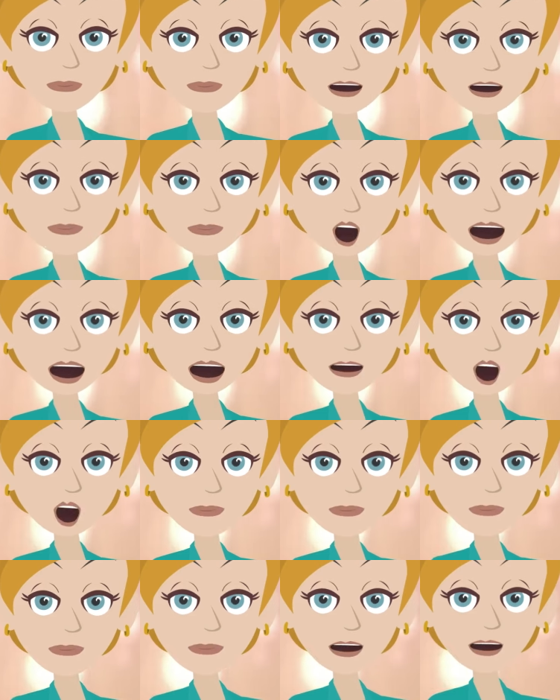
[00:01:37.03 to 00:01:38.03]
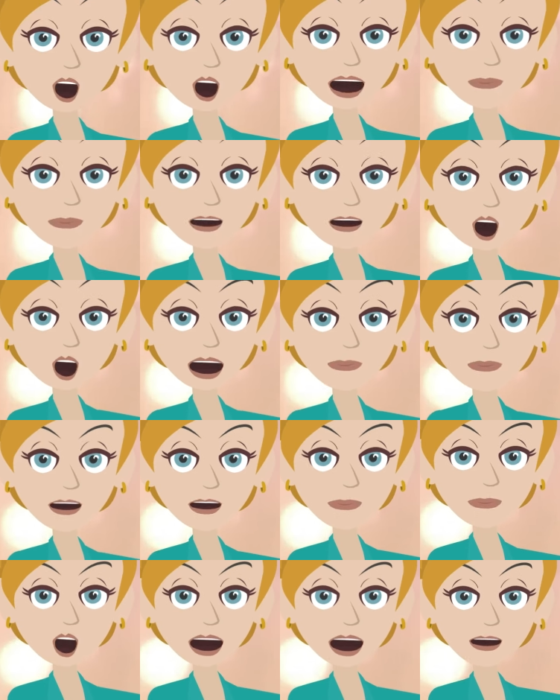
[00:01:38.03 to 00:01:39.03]
visit this subject
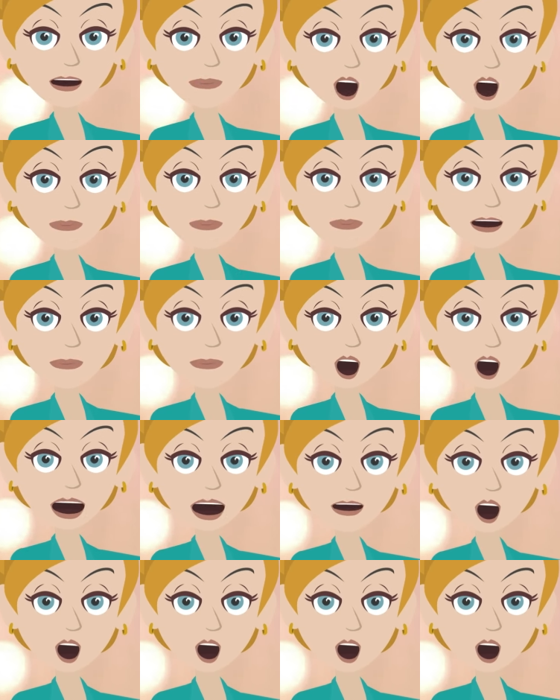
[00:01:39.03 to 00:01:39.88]
fully here today,